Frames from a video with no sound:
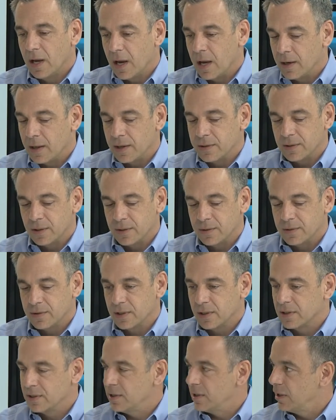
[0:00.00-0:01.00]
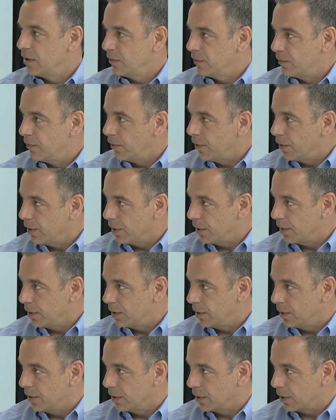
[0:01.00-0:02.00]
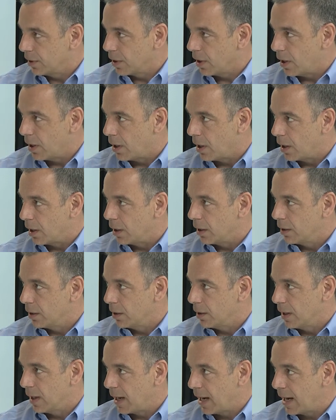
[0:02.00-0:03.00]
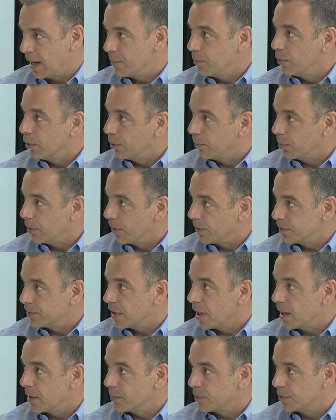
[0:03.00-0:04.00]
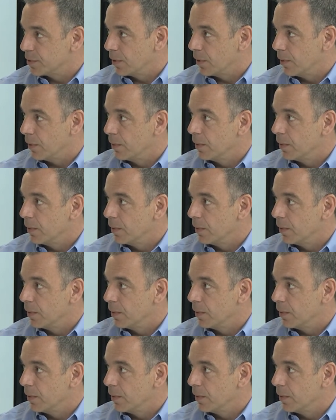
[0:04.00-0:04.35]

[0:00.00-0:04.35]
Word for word: and that's a sixteen foot car, hand-built prototype. So.